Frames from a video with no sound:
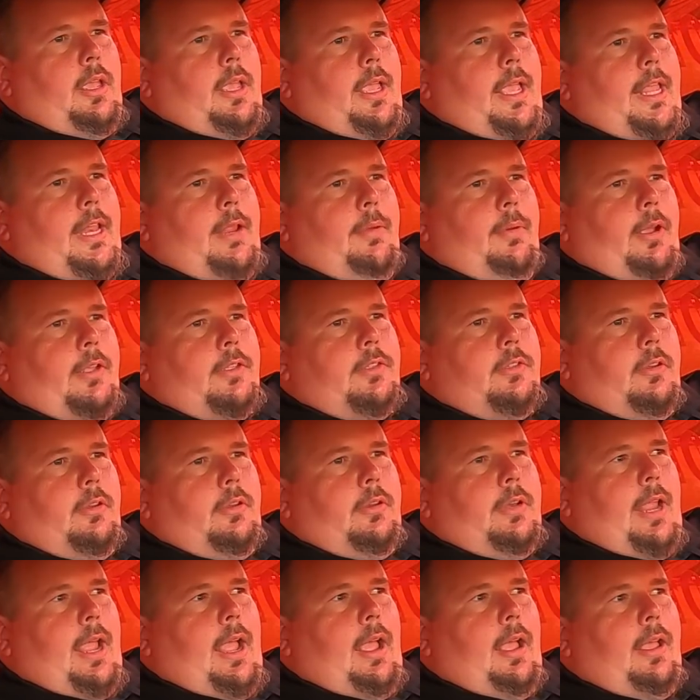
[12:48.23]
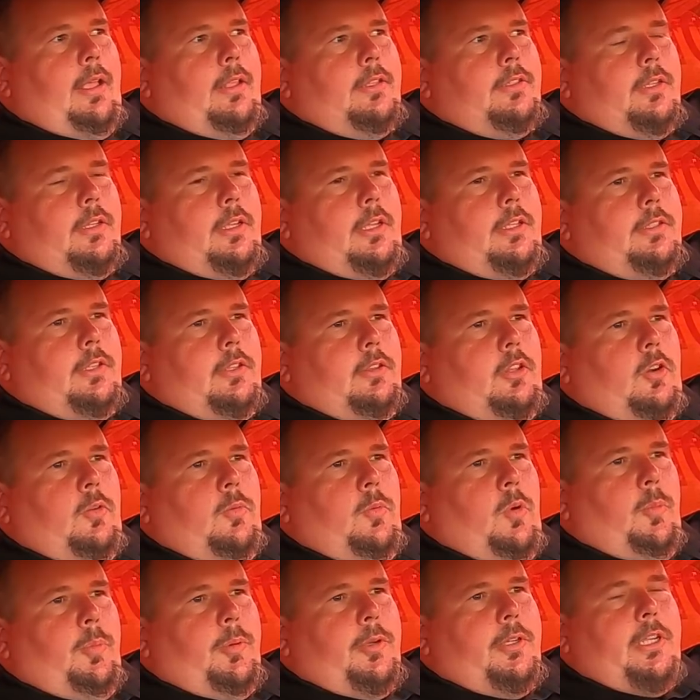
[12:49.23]
anyway, so now it's a little
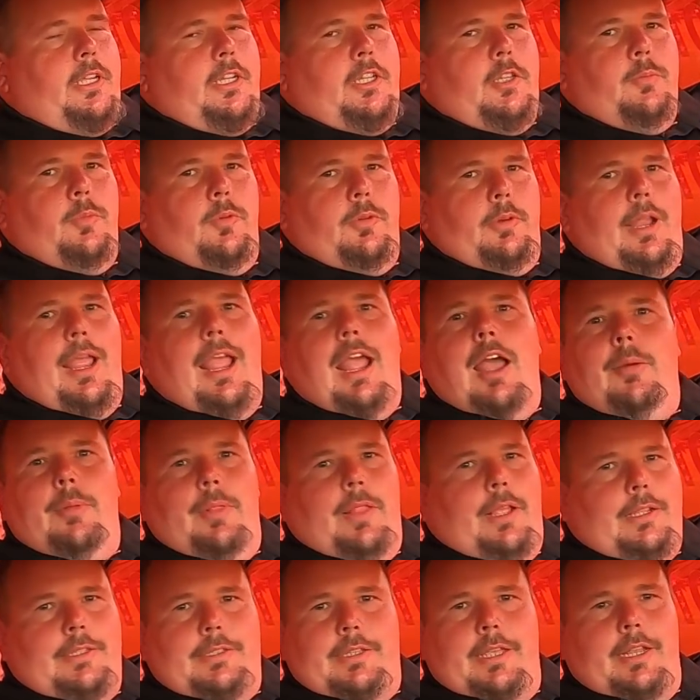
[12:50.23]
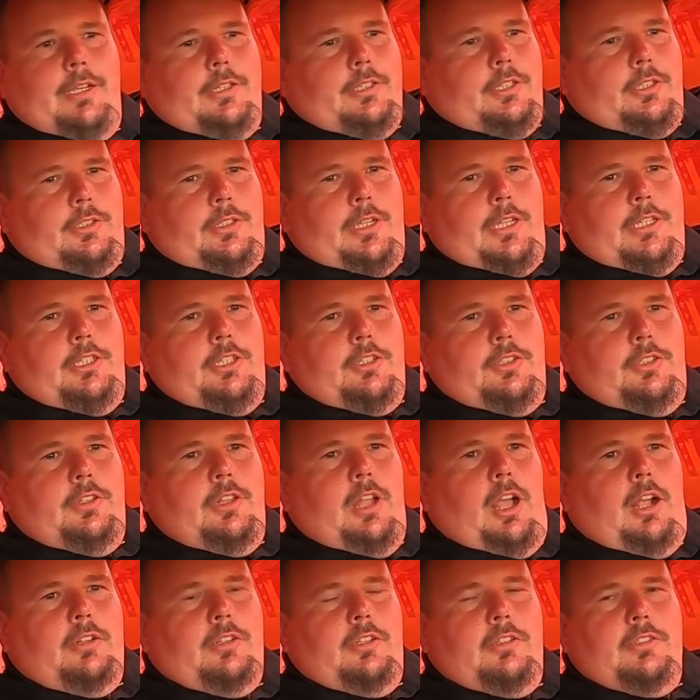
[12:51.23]
more predictable now. Like I said, it just
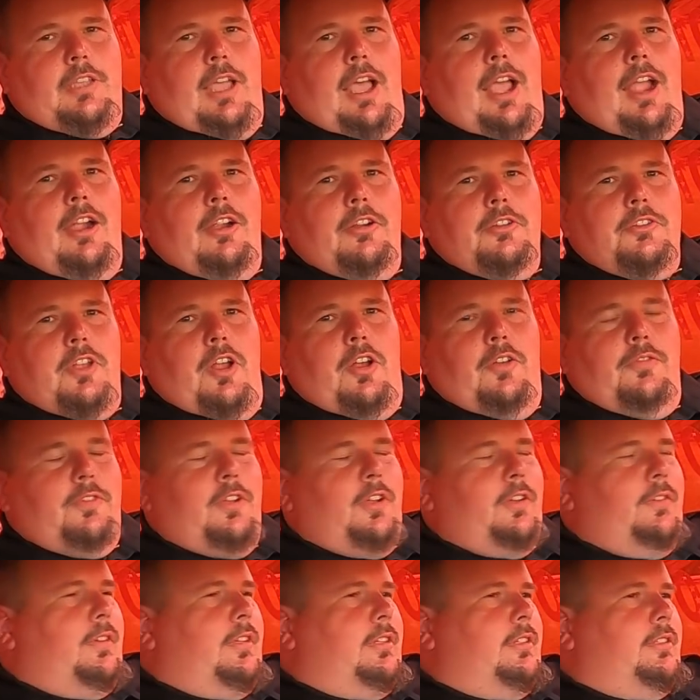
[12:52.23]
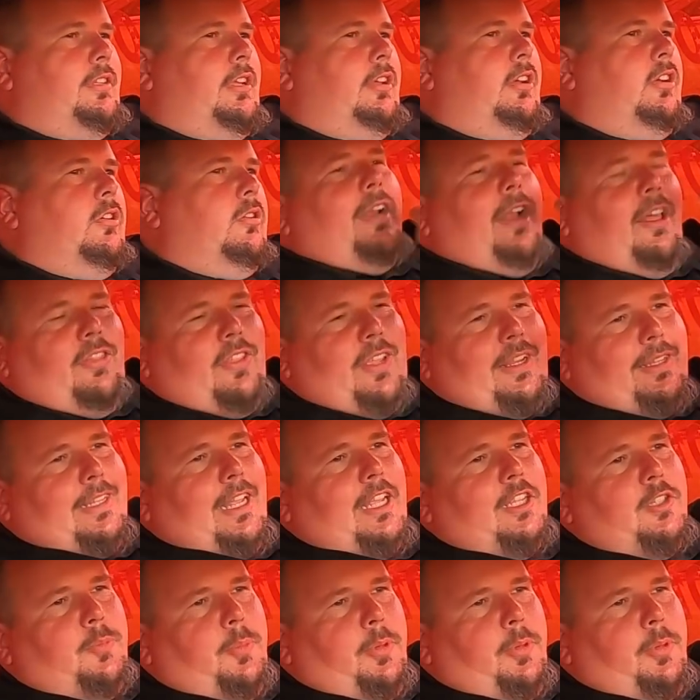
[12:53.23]
knocked the tires off of it. So I think that's